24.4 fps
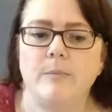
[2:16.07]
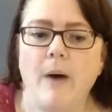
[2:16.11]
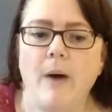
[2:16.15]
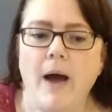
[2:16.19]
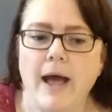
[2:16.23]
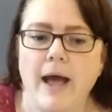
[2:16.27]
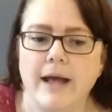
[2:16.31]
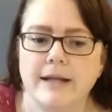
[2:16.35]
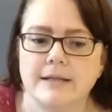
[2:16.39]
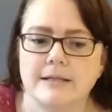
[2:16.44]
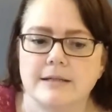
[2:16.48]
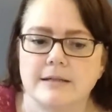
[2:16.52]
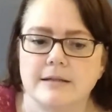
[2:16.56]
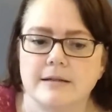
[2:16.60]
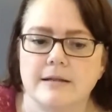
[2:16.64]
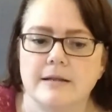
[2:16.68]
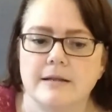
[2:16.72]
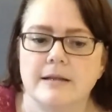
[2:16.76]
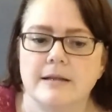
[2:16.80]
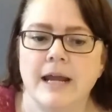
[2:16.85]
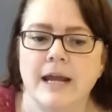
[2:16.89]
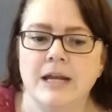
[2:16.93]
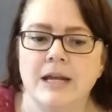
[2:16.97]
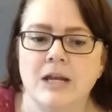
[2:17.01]
but
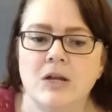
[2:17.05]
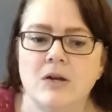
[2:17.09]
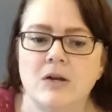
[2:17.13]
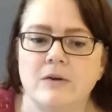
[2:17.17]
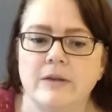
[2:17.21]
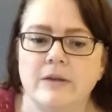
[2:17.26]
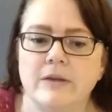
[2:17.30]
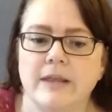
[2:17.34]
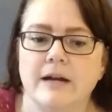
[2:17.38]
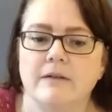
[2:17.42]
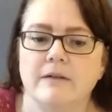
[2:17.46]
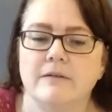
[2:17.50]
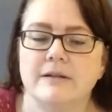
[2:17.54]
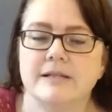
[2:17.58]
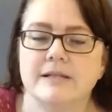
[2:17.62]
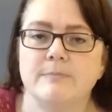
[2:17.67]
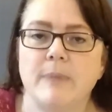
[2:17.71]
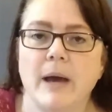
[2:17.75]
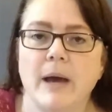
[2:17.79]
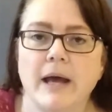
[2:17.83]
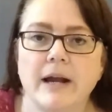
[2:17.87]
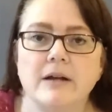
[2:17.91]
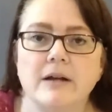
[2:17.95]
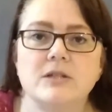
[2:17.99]
they knew that it
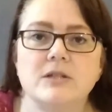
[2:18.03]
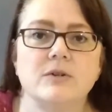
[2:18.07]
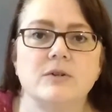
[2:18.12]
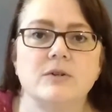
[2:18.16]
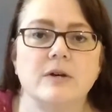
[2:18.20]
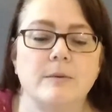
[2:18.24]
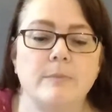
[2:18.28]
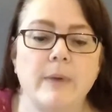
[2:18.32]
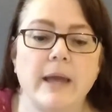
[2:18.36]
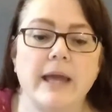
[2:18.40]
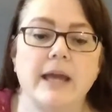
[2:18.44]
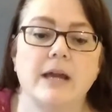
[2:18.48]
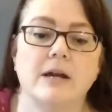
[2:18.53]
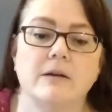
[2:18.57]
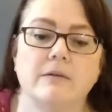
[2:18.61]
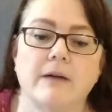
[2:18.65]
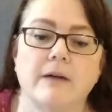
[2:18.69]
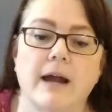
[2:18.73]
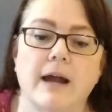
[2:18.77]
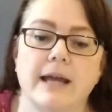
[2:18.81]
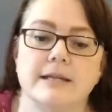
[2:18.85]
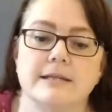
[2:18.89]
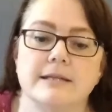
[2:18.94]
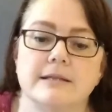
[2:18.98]
was better to obey
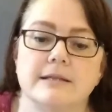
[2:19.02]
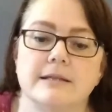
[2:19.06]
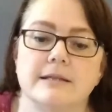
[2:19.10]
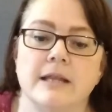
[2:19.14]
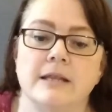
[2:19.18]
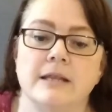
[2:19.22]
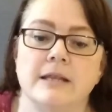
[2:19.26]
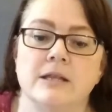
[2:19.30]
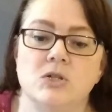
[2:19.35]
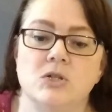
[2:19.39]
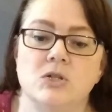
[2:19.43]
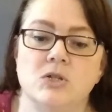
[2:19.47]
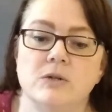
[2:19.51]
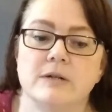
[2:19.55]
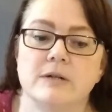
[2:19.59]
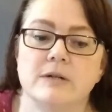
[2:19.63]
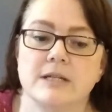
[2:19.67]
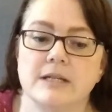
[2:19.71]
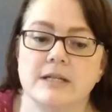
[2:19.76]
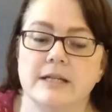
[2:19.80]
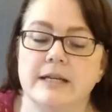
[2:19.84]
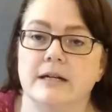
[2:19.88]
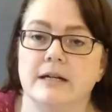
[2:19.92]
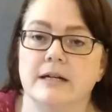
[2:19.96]
Christ than the
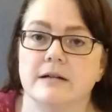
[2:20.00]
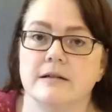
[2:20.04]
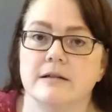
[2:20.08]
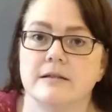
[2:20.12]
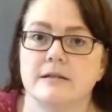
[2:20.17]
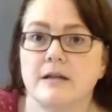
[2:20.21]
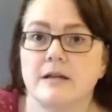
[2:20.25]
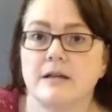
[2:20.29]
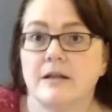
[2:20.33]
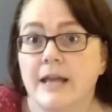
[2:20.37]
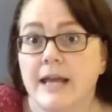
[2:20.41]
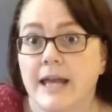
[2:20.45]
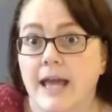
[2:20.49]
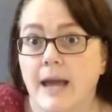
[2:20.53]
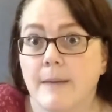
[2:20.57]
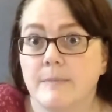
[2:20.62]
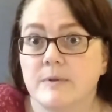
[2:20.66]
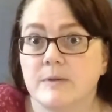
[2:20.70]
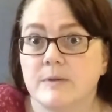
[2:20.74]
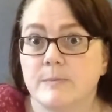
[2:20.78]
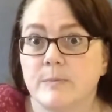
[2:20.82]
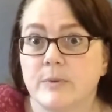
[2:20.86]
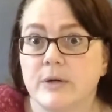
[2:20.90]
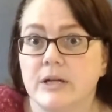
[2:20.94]
Jewish leaders, so they
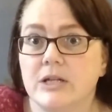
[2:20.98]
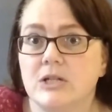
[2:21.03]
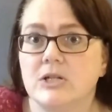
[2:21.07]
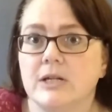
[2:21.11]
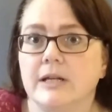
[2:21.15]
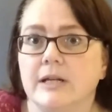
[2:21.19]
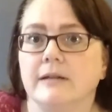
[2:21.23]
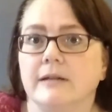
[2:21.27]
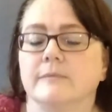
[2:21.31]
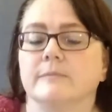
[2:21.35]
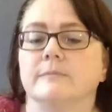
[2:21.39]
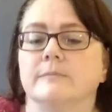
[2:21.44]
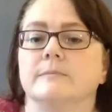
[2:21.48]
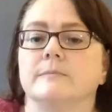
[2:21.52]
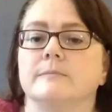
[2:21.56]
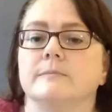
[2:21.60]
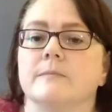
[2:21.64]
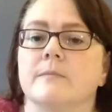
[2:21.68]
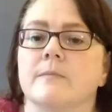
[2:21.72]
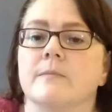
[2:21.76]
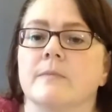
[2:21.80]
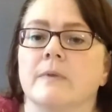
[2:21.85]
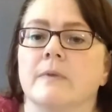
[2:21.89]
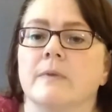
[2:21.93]
kept preaching.
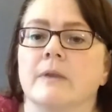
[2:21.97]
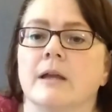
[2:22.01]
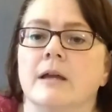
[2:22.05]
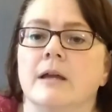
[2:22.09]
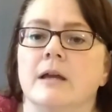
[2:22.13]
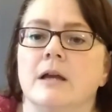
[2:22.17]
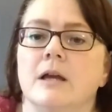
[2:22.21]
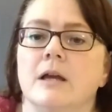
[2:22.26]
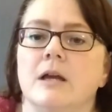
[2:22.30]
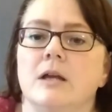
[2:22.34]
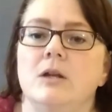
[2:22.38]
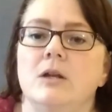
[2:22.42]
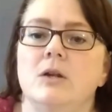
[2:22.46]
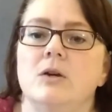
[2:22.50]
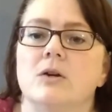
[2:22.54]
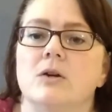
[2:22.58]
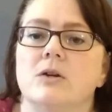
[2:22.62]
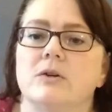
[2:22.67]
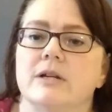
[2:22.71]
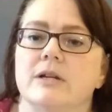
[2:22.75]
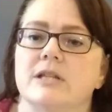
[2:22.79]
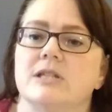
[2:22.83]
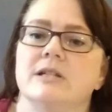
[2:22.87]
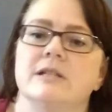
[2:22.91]

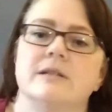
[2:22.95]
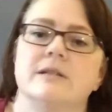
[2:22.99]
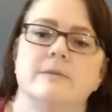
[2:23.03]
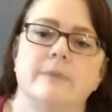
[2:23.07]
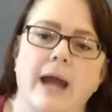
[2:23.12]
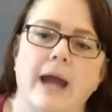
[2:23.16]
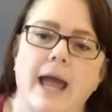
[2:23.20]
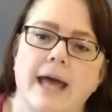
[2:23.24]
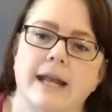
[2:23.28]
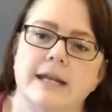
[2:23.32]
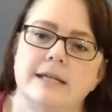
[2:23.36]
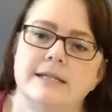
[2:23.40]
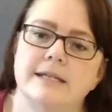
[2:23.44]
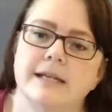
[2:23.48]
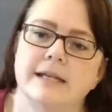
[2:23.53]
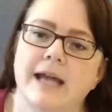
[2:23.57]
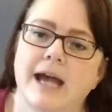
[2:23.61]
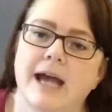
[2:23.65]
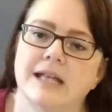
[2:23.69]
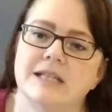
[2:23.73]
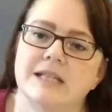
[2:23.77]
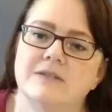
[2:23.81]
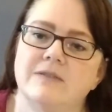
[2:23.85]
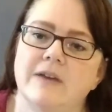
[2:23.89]
New Christians were added to
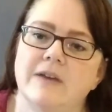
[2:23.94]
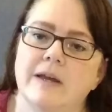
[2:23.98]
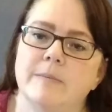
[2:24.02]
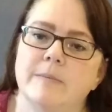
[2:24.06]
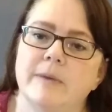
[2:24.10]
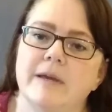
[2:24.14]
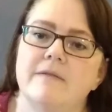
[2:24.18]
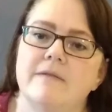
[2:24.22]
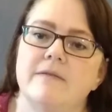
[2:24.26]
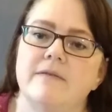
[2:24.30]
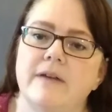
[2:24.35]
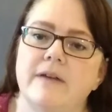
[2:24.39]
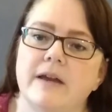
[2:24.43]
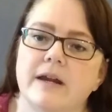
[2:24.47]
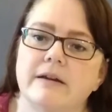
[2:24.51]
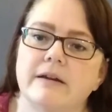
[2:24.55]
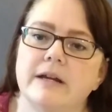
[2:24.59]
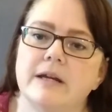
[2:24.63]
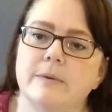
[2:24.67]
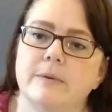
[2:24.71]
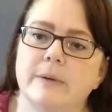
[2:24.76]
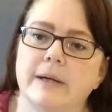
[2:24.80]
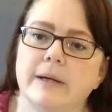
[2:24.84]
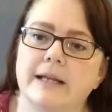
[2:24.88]
God's family
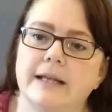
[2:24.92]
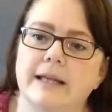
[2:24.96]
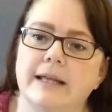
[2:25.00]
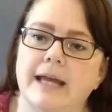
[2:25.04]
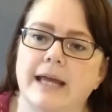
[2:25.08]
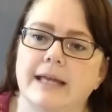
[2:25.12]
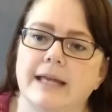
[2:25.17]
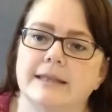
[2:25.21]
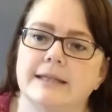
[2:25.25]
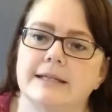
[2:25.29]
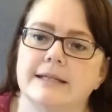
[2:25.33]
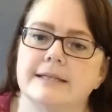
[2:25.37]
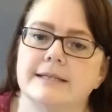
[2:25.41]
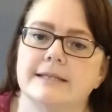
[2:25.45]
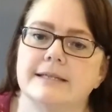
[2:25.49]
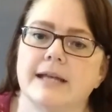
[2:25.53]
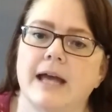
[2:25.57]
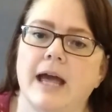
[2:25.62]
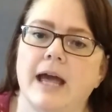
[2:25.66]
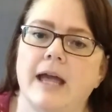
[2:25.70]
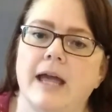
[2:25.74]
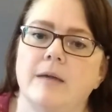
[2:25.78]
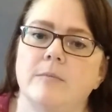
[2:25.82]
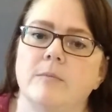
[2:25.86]
very quickly at this
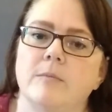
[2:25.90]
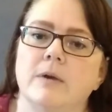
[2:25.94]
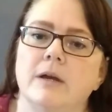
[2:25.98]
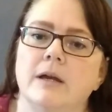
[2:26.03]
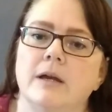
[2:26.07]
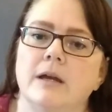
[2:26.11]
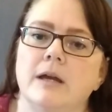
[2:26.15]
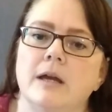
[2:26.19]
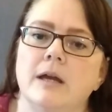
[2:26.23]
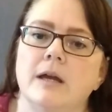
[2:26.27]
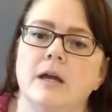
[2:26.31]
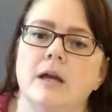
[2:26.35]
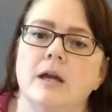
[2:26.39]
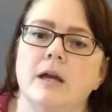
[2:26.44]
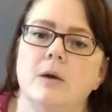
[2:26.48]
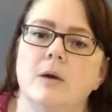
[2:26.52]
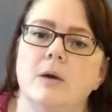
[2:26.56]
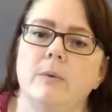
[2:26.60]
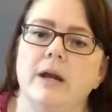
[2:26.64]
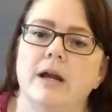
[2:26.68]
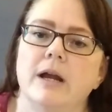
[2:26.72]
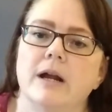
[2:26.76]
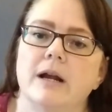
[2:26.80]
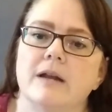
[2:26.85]
time.
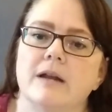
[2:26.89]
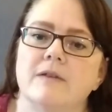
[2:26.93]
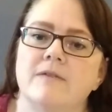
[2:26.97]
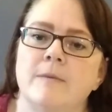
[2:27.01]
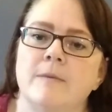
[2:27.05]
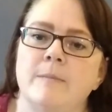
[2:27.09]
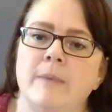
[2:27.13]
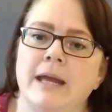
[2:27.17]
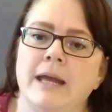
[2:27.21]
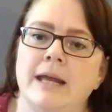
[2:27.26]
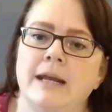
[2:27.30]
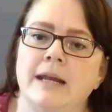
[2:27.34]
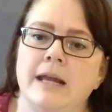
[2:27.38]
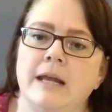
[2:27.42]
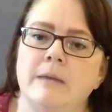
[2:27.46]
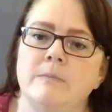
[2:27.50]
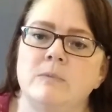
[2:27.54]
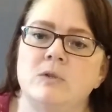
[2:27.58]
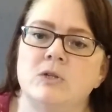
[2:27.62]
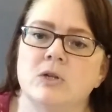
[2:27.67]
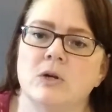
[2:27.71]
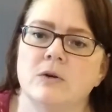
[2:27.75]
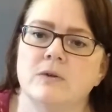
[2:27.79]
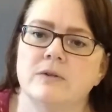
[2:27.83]
We heard of a man
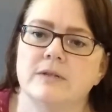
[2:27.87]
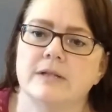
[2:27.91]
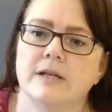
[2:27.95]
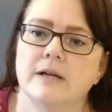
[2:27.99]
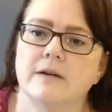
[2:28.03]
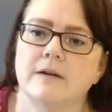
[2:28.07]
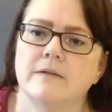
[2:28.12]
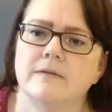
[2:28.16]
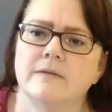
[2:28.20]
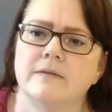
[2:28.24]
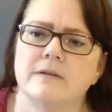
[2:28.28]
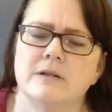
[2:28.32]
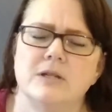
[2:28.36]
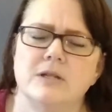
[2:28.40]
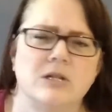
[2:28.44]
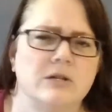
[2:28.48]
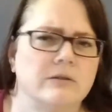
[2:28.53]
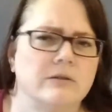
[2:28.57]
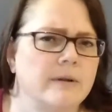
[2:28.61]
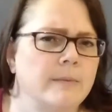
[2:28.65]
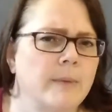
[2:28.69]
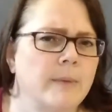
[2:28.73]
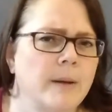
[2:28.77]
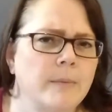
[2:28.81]
named Joseph
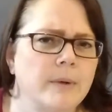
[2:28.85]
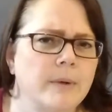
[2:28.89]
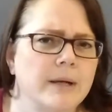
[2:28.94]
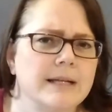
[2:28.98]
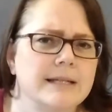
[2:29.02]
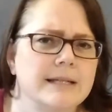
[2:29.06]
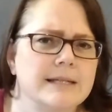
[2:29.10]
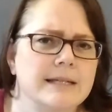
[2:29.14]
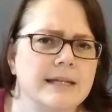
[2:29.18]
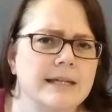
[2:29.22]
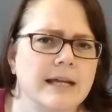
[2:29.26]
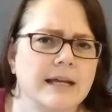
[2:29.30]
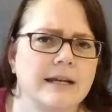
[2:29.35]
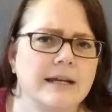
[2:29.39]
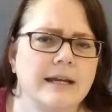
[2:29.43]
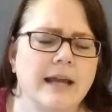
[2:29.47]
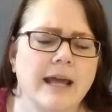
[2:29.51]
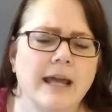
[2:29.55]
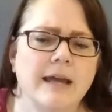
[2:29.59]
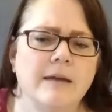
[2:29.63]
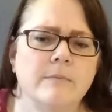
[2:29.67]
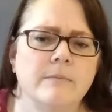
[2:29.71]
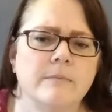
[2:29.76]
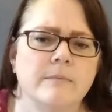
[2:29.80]
do you remember his
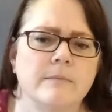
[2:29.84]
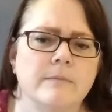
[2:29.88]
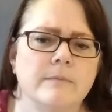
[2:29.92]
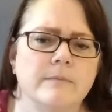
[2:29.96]
nickname?